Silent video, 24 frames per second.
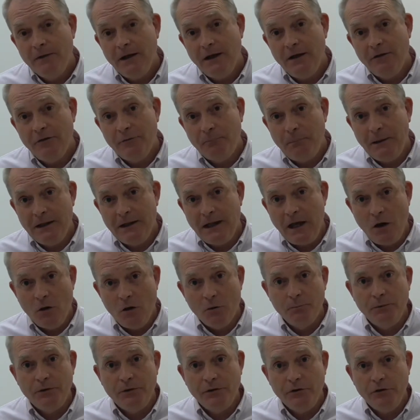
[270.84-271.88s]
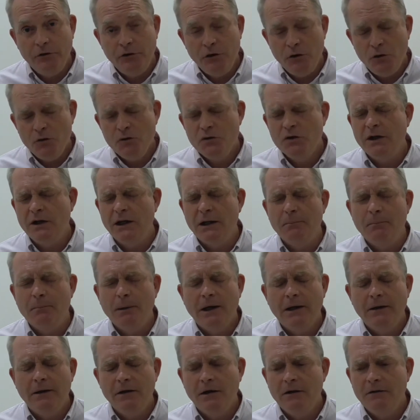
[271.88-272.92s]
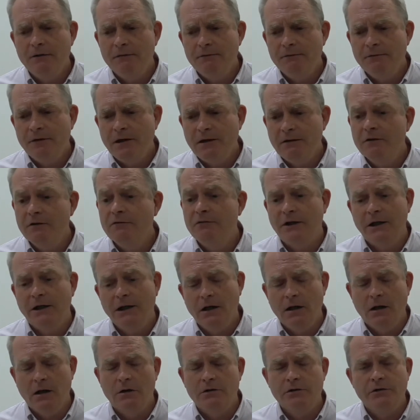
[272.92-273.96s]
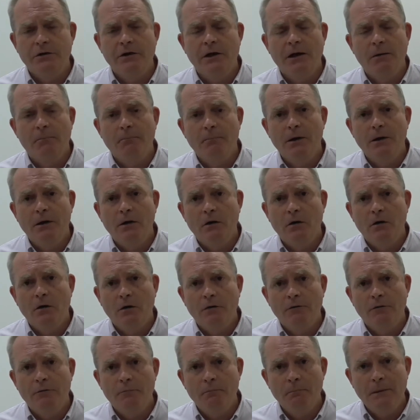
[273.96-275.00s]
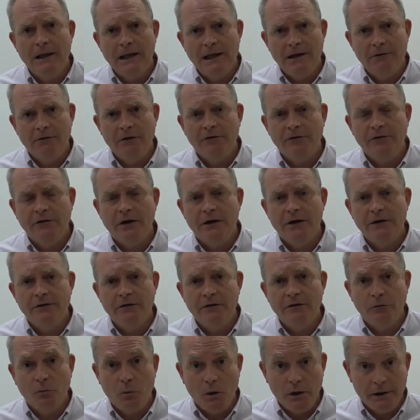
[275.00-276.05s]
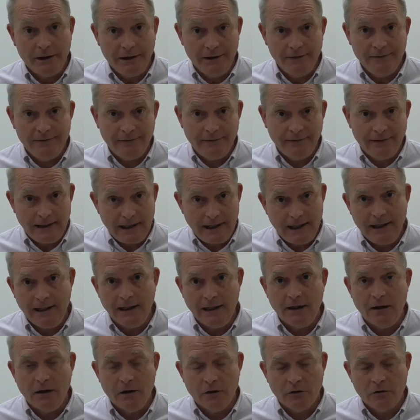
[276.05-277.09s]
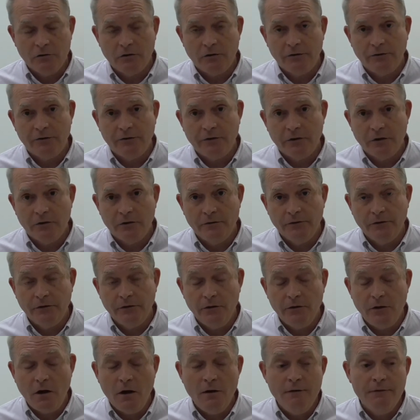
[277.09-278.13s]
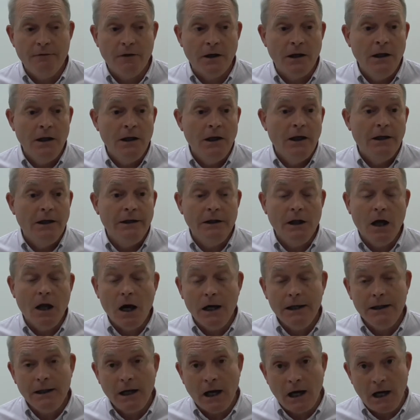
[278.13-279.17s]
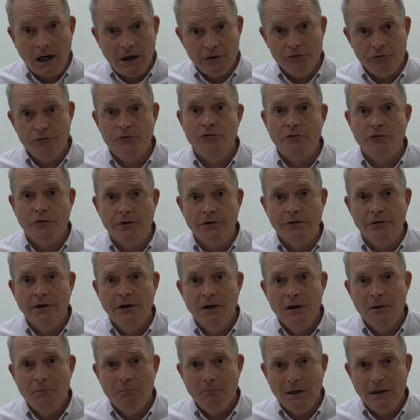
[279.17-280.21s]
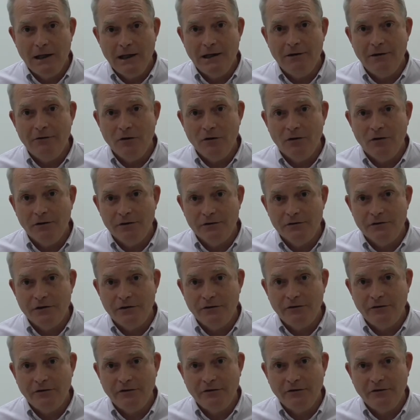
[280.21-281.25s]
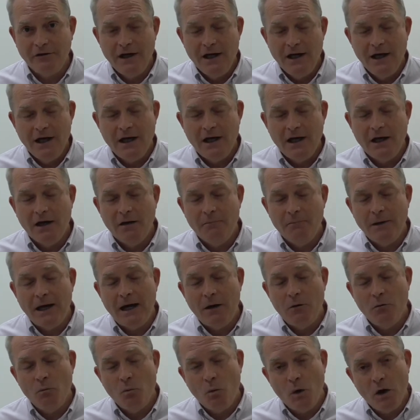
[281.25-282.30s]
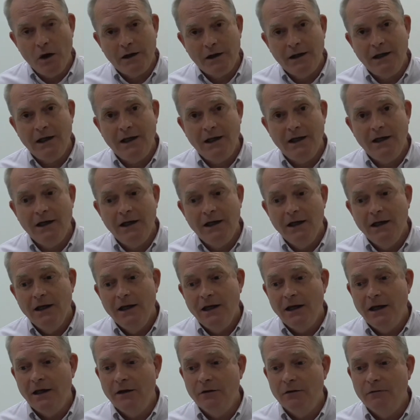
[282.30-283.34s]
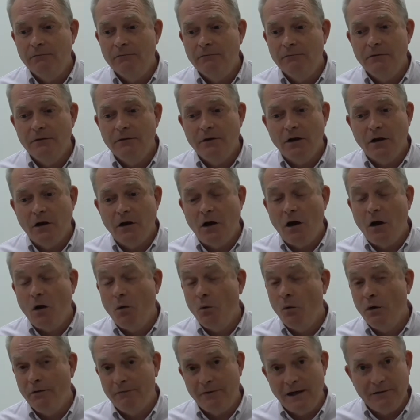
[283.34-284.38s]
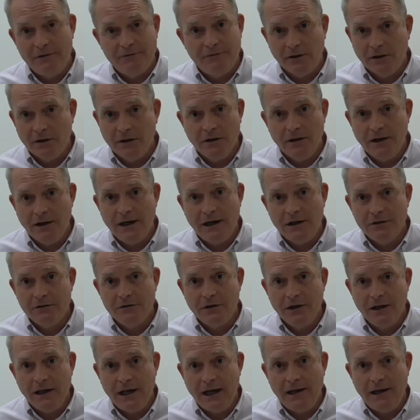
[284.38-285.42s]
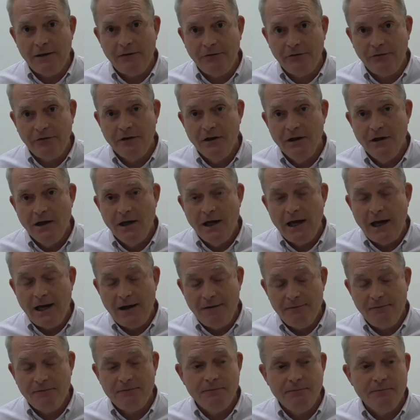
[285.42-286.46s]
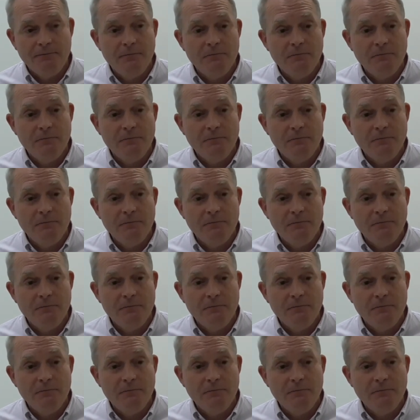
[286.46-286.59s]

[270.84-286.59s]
it's been helped hugely by the very, very large number of malaria scientists working today across the continent, over 900 malariologists um, working in the whole of Africa actually has have